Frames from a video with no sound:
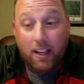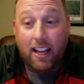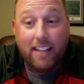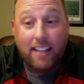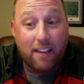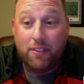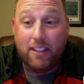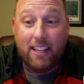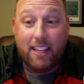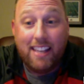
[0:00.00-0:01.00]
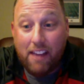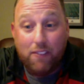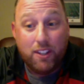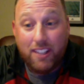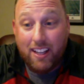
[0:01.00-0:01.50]
I definitely had
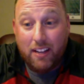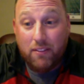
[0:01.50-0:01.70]
never done a